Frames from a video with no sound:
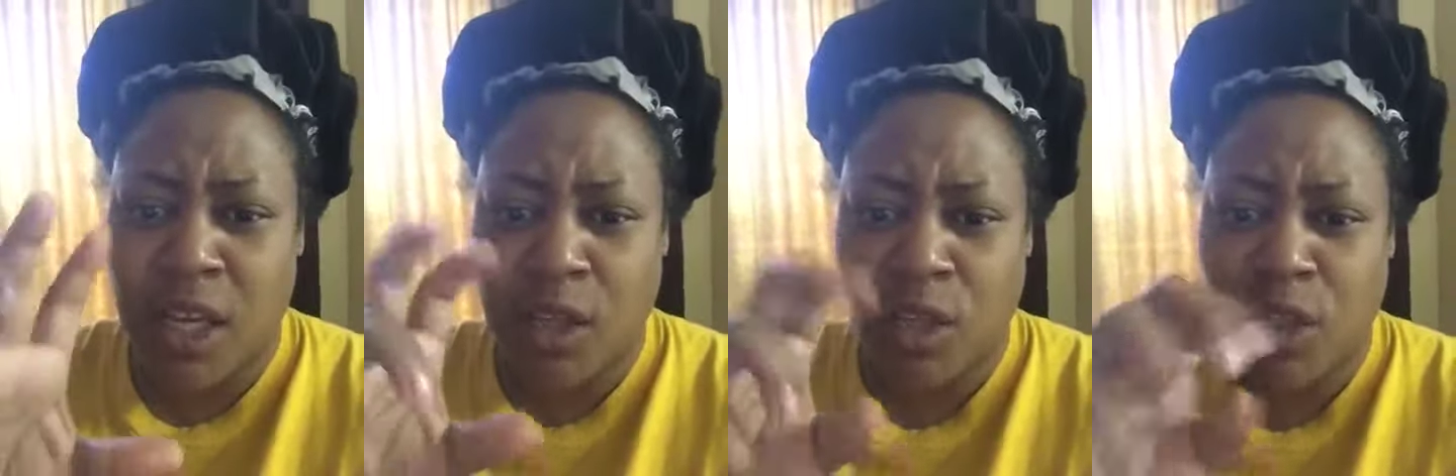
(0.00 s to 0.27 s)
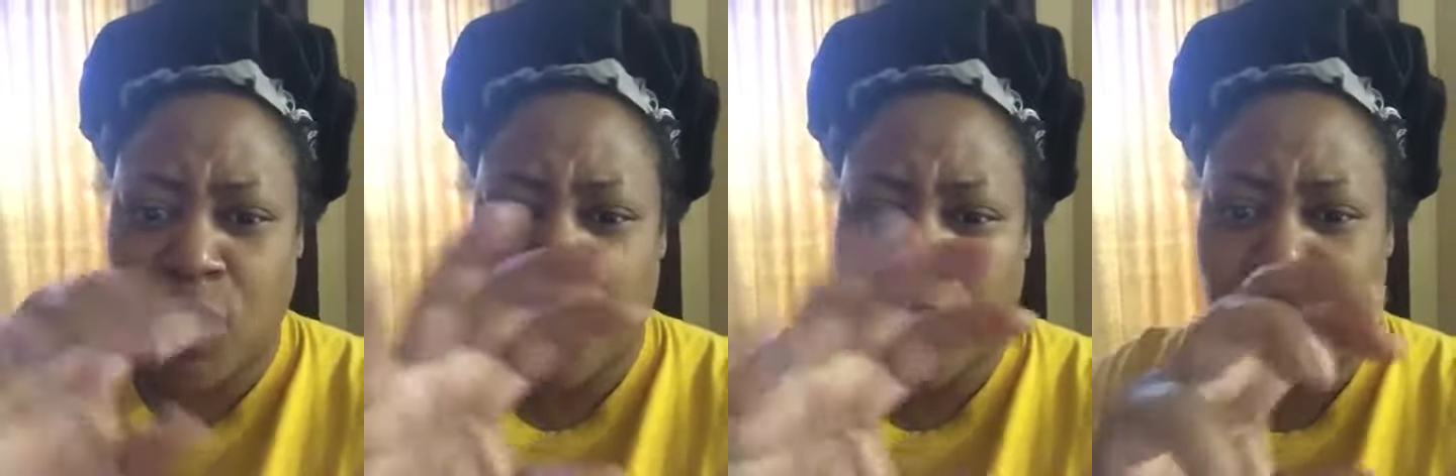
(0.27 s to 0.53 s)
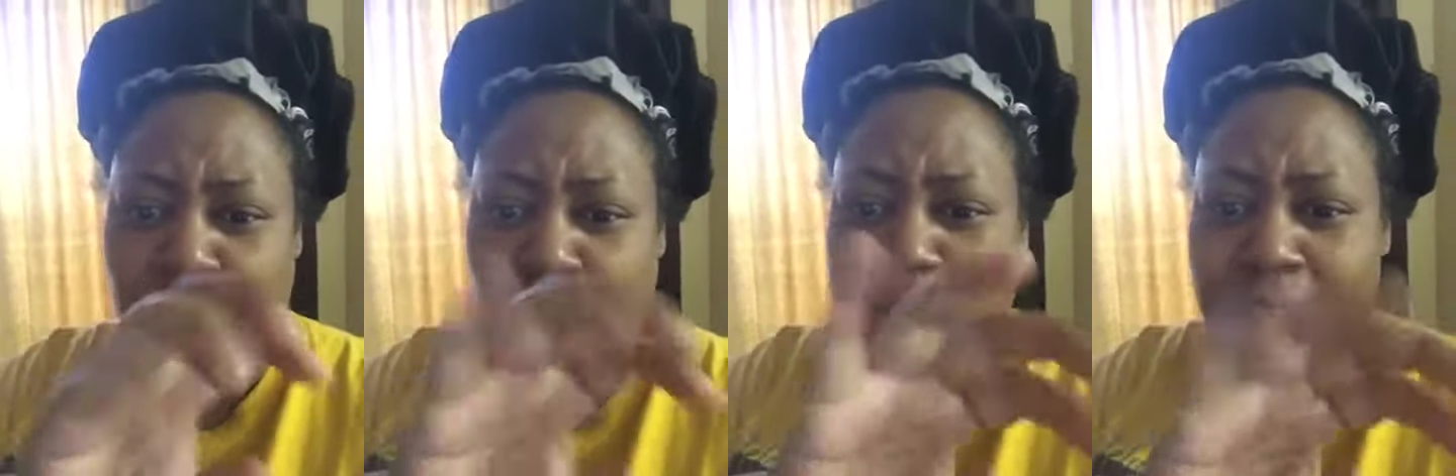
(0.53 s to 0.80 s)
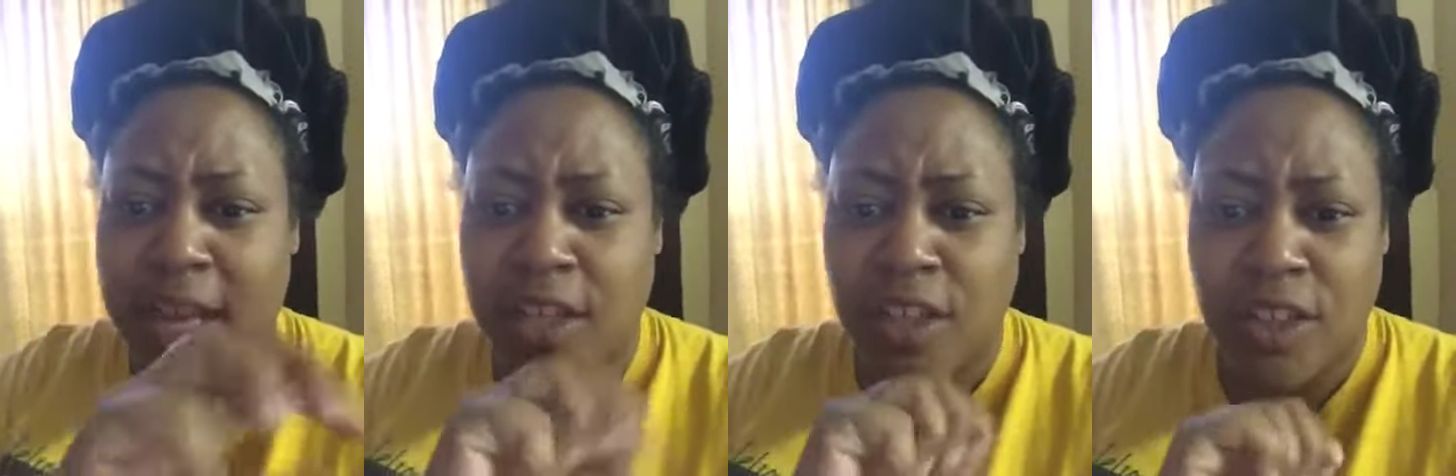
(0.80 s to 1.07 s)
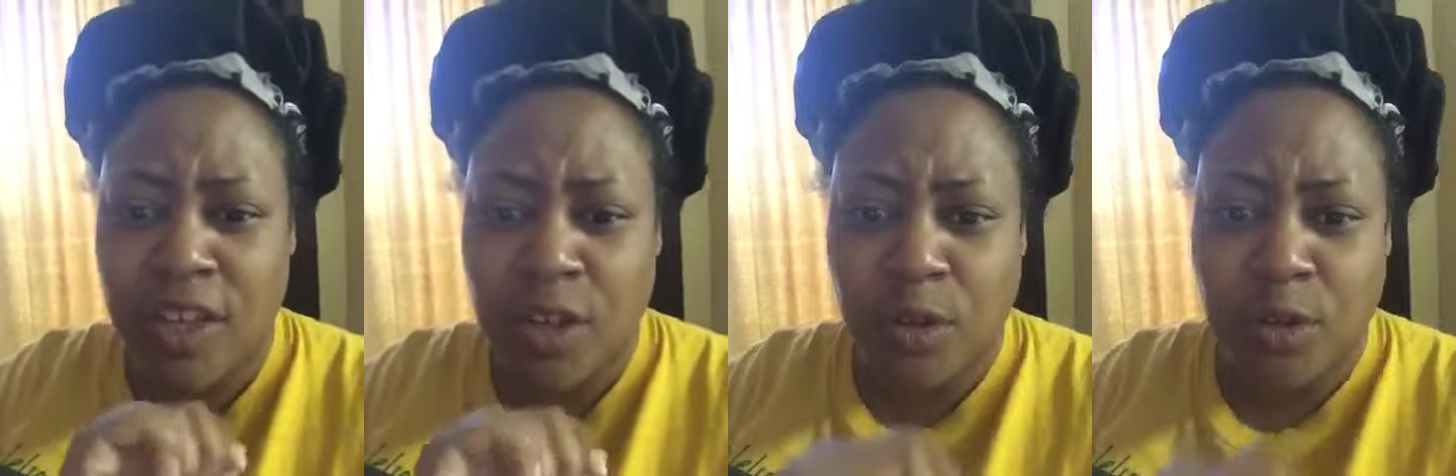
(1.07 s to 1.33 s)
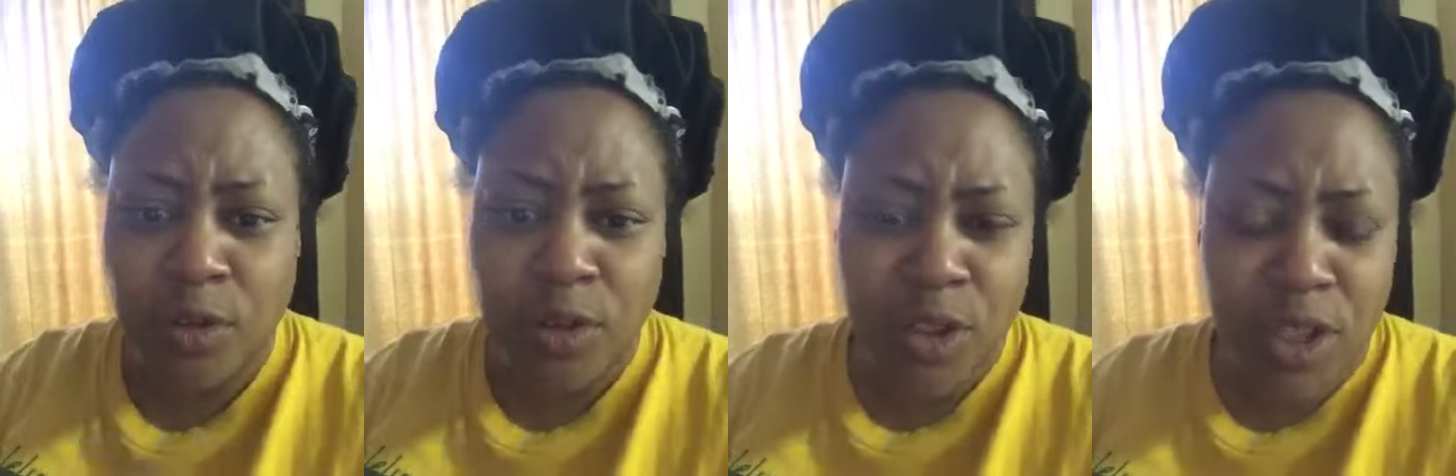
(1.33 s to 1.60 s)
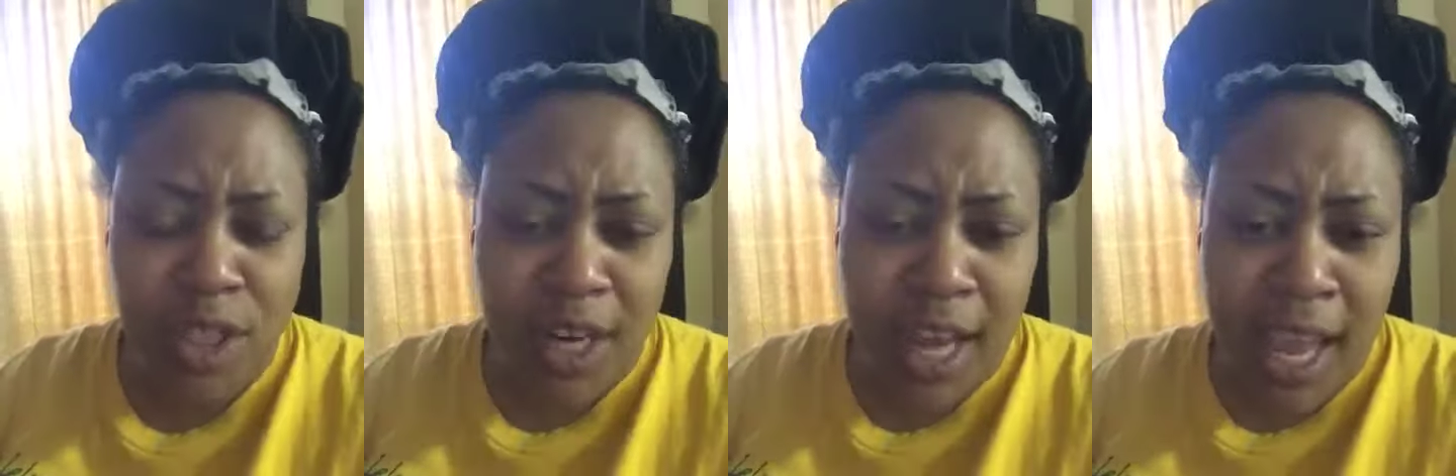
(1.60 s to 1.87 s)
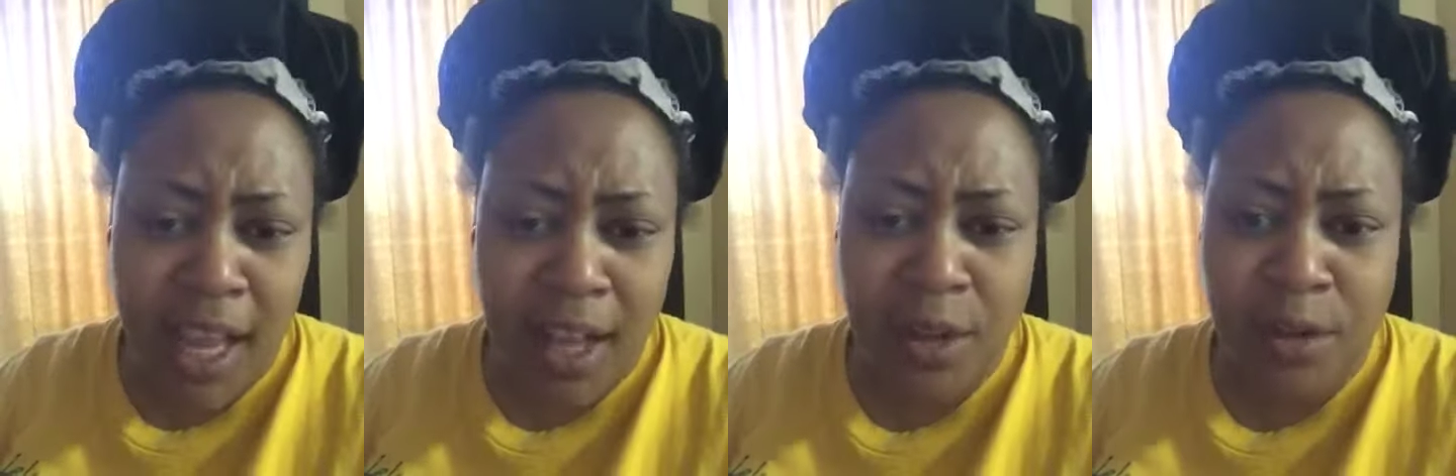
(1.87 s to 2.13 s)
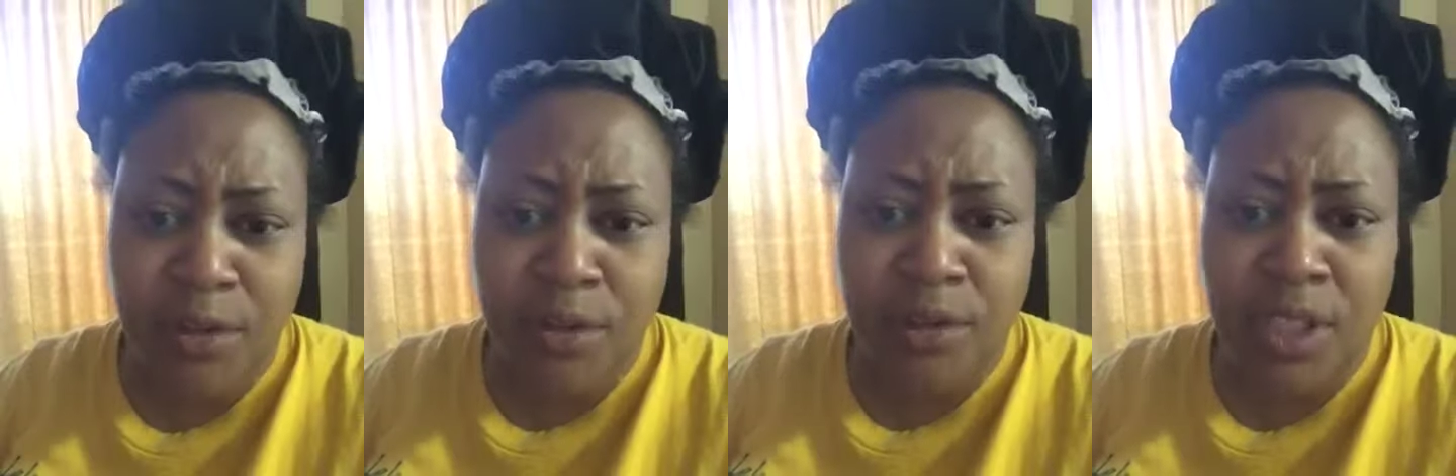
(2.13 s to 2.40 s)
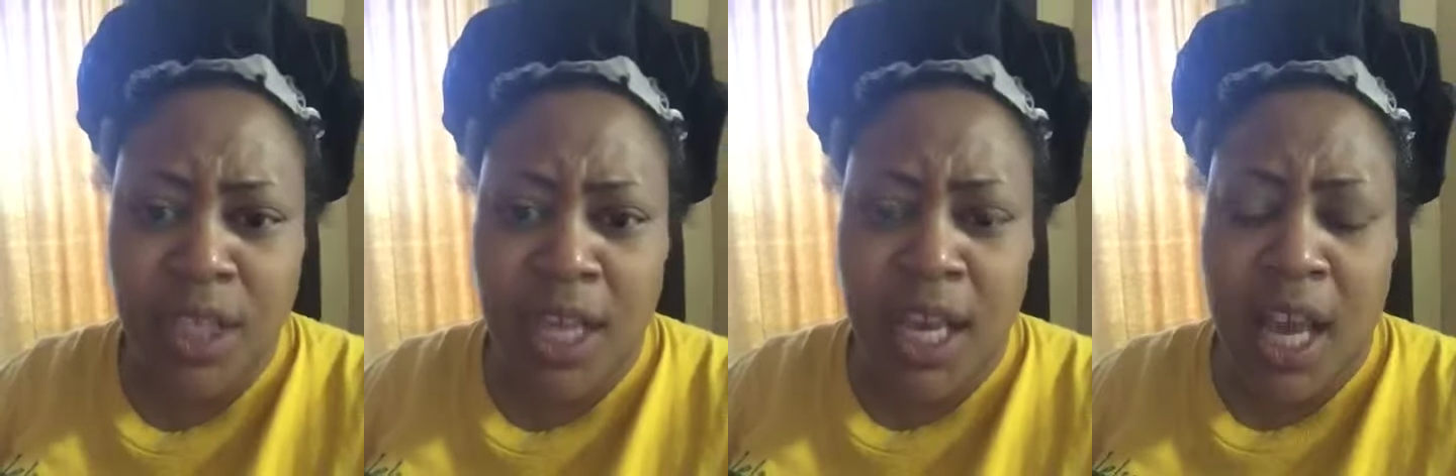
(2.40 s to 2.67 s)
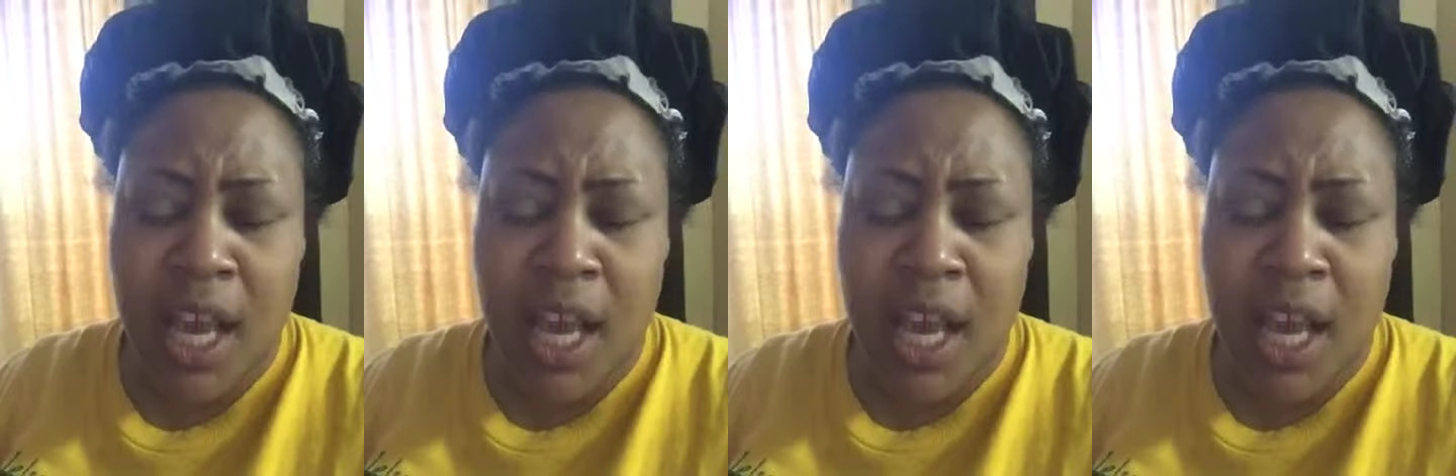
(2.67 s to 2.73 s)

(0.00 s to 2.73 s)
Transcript: you know, from cracking your knuckles or your ankles,